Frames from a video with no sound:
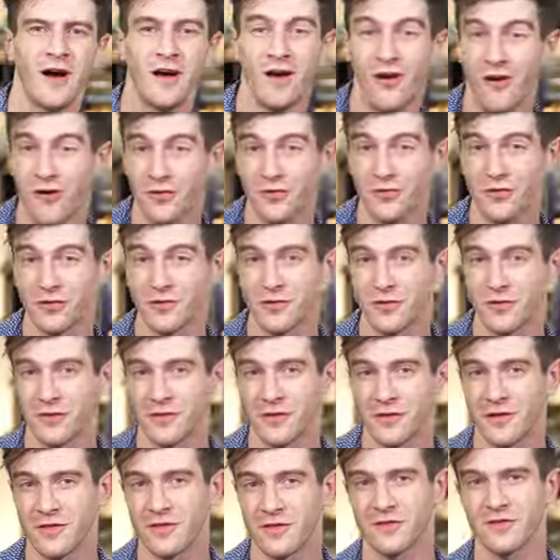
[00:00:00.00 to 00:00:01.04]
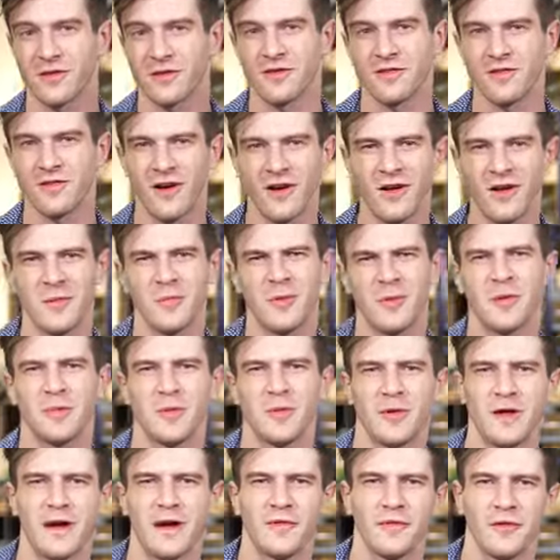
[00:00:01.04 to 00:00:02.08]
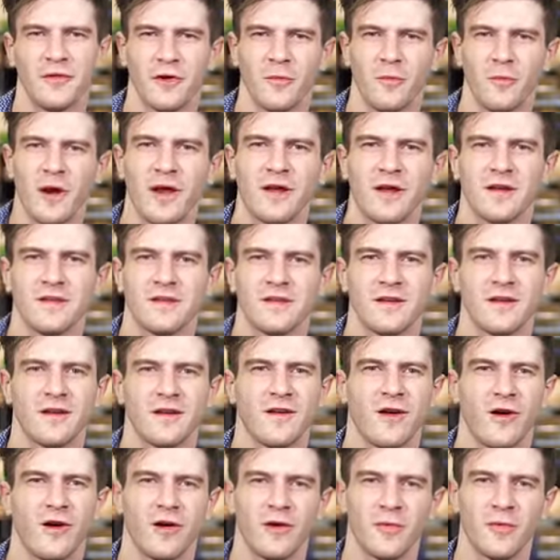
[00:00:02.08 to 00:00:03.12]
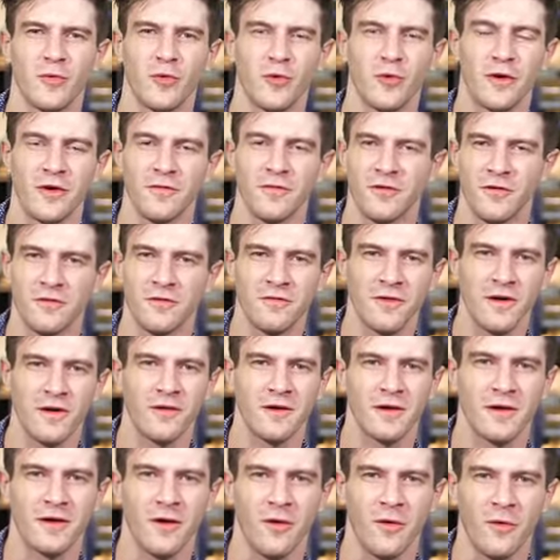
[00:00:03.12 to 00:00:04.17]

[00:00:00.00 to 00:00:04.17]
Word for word: I also learned that there's a ton of people out there waiting to get an Arduboy of their very